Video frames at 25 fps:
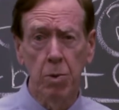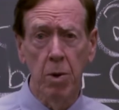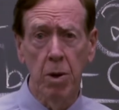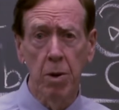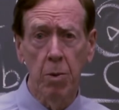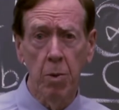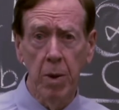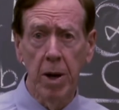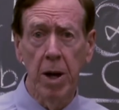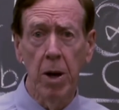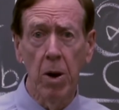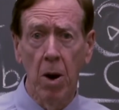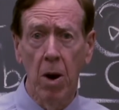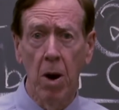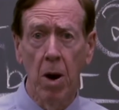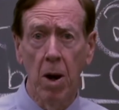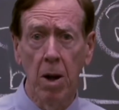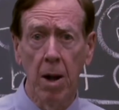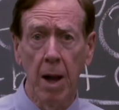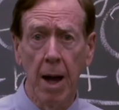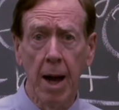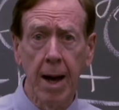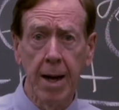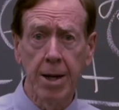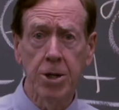what we
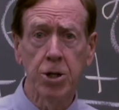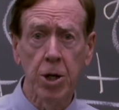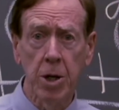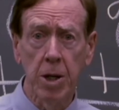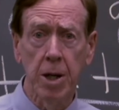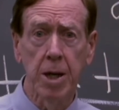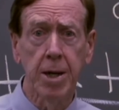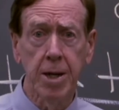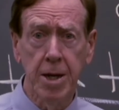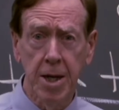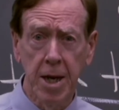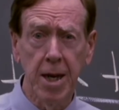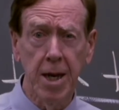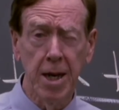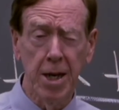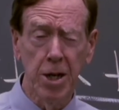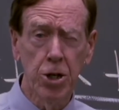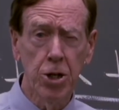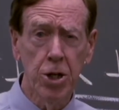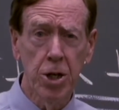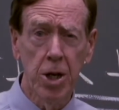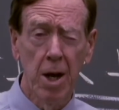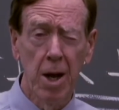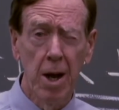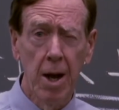all actually
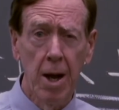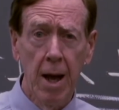teach.